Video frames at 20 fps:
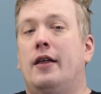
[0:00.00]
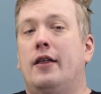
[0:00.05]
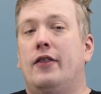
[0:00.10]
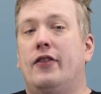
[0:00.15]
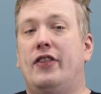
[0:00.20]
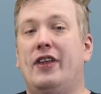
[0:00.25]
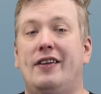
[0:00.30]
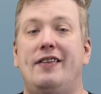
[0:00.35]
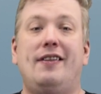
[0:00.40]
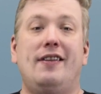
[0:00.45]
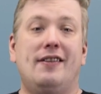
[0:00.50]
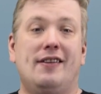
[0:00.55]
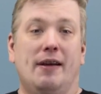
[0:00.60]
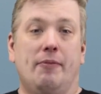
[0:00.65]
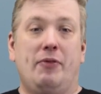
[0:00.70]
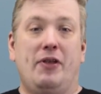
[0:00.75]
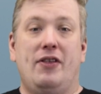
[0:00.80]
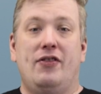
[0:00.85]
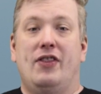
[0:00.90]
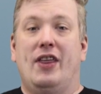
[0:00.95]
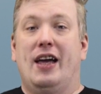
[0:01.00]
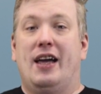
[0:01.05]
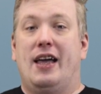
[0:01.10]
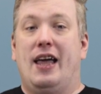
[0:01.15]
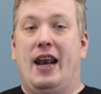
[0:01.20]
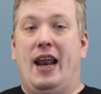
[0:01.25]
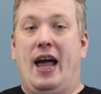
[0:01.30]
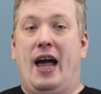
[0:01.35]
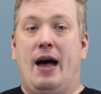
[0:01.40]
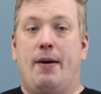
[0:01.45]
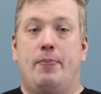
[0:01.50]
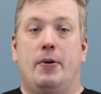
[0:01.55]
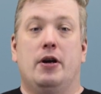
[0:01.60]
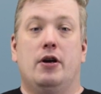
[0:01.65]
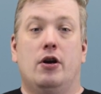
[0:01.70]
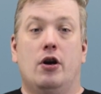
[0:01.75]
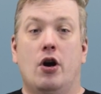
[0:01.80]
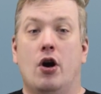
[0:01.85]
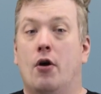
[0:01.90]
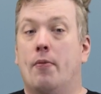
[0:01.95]
This is something that can
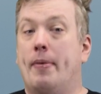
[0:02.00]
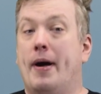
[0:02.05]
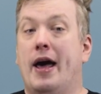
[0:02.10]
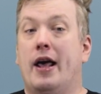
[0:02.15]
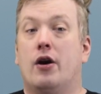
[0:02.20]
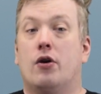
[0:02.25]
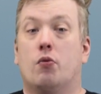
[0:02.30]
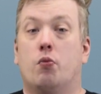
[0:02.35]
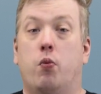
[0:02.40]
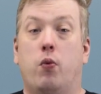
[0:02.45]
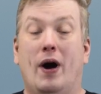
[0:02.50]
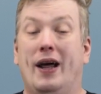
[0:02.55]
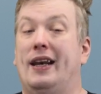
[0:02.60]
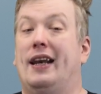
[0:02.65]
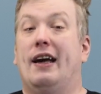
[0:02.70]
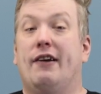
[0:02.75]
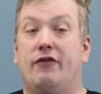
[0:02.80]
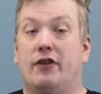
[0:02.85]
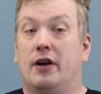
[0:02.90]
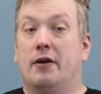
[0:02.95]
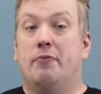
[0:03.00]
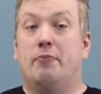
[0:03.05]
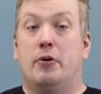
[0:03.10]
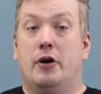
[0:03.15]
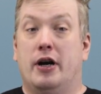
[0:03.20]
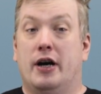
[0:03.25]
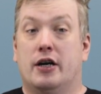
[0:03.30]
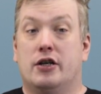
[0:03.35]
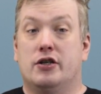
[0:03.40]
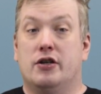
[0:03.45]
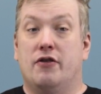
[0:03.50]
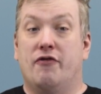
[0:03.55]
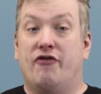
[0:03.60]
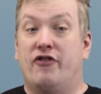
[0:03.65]
happen no matter what level of production,